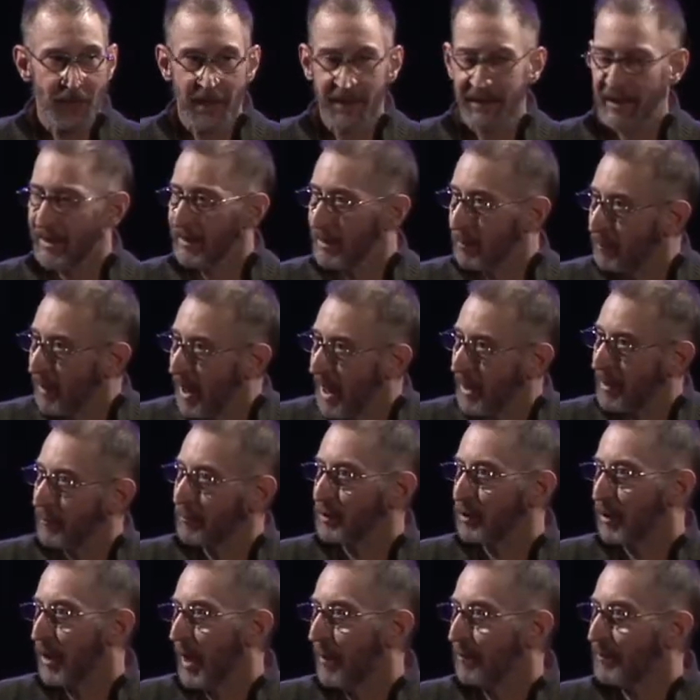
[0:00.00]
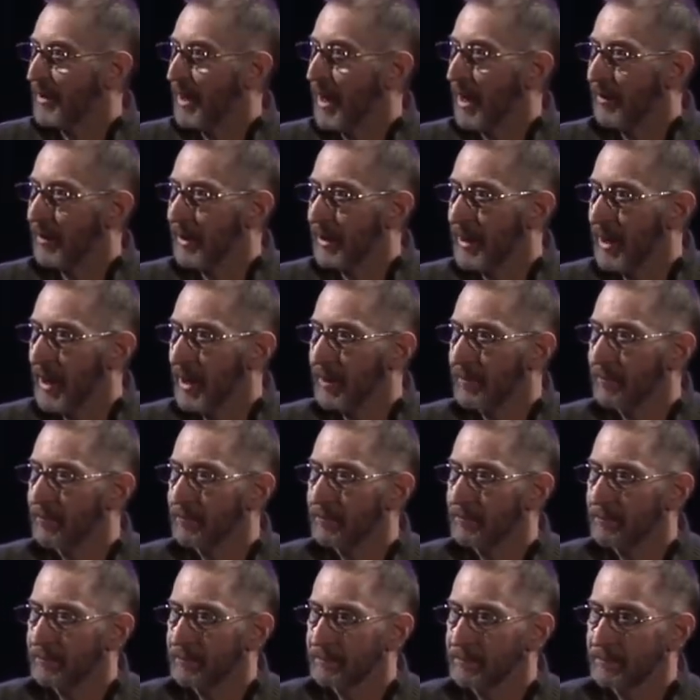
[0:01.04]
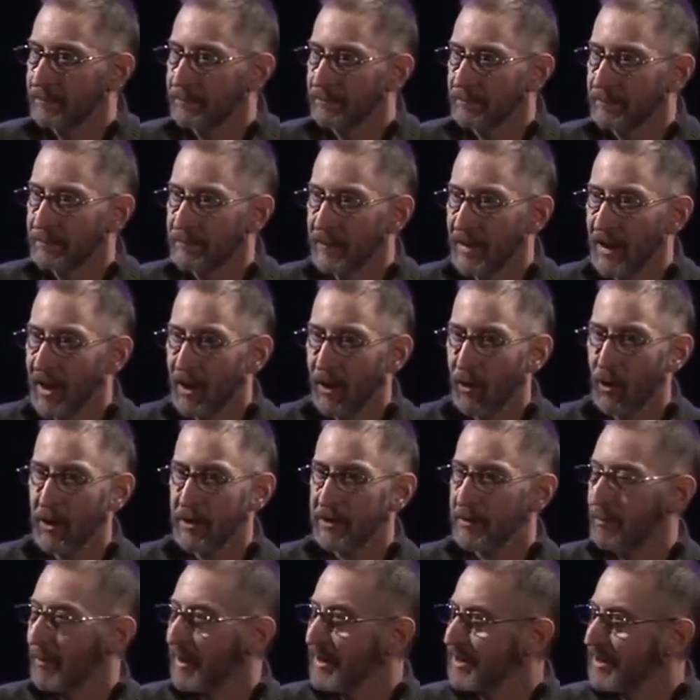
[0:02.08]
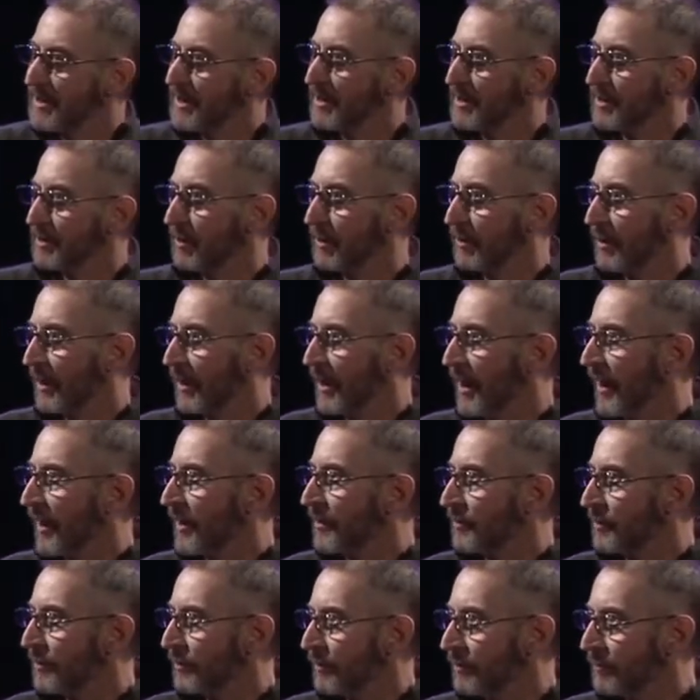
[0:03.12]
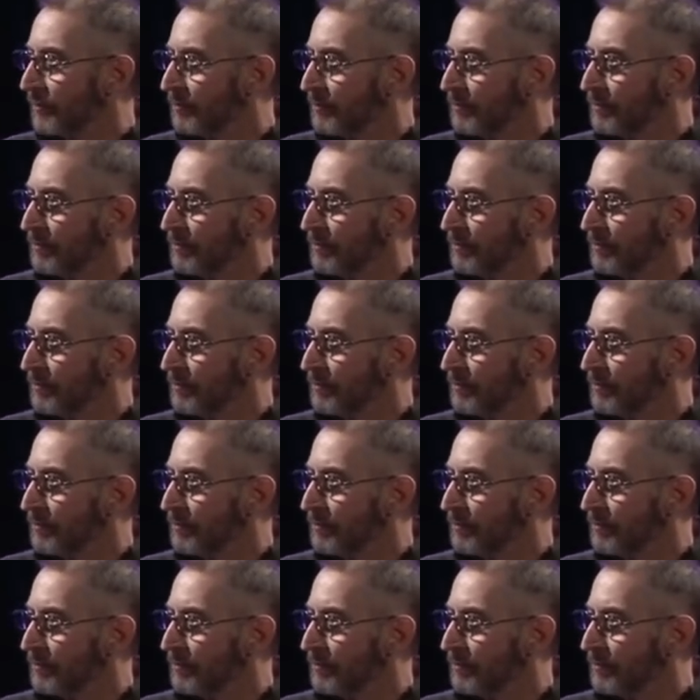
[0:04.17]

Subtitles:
And then the bottom dropped out again. I lost my sister to cancer.